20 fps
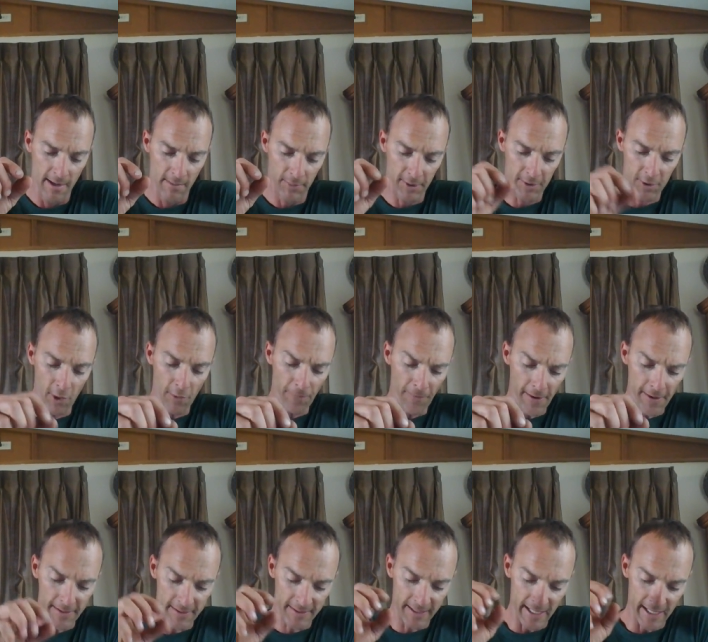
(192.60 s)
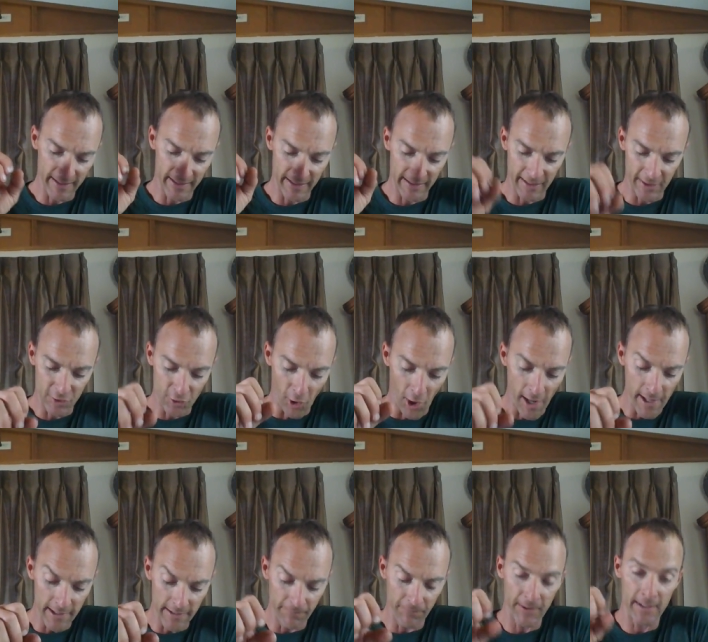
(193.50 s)
But Zophar is saying that the
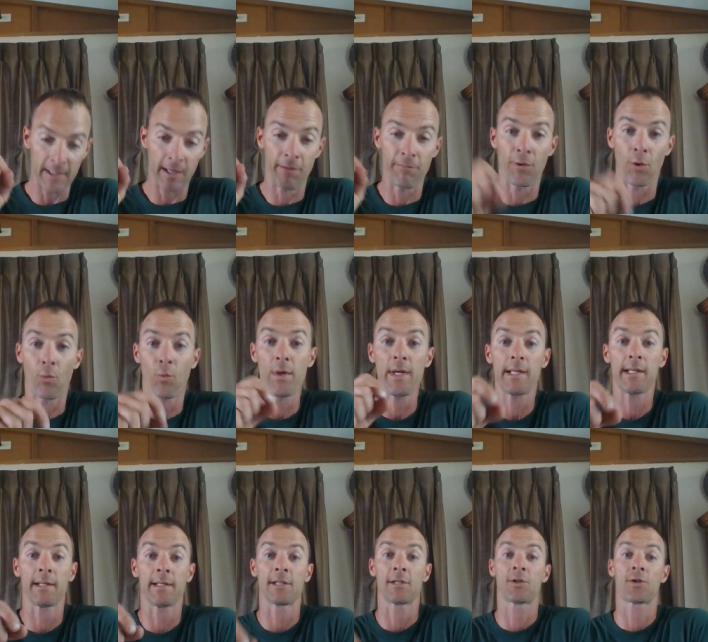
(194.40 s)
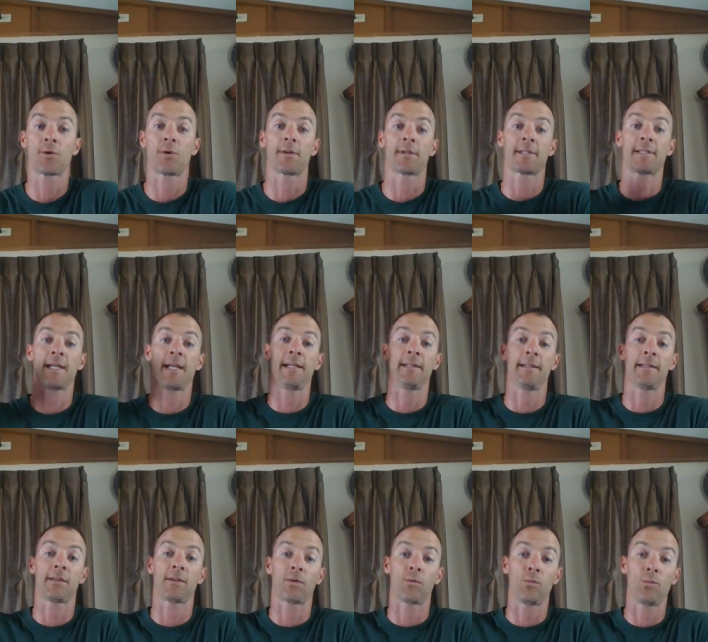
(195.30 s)
triumphing of the wicked is short, saying
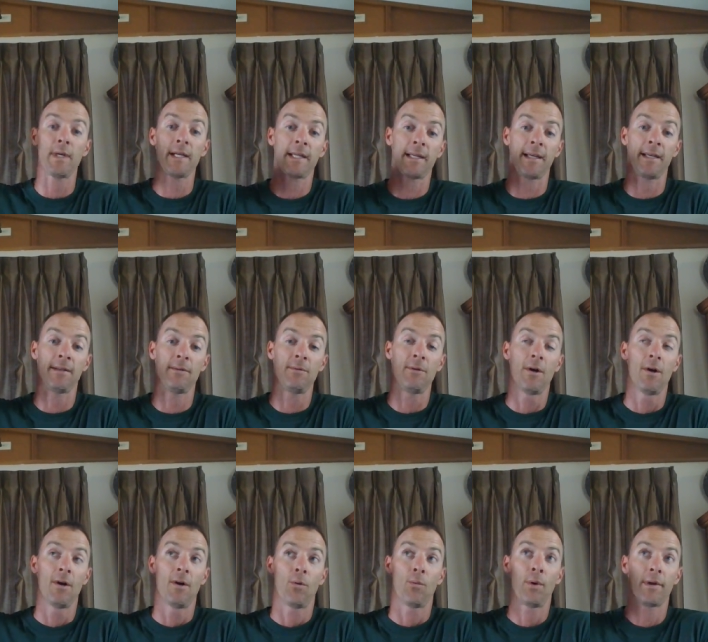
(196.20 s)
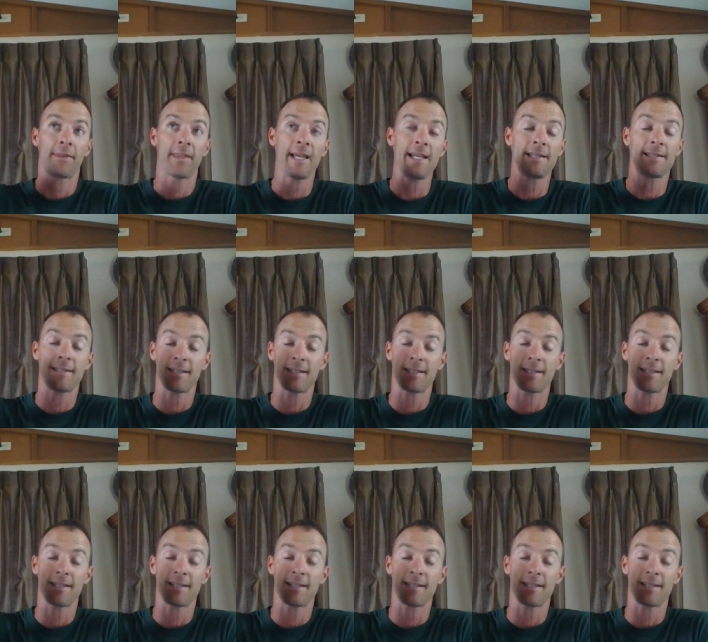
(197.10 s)
that the wicked what they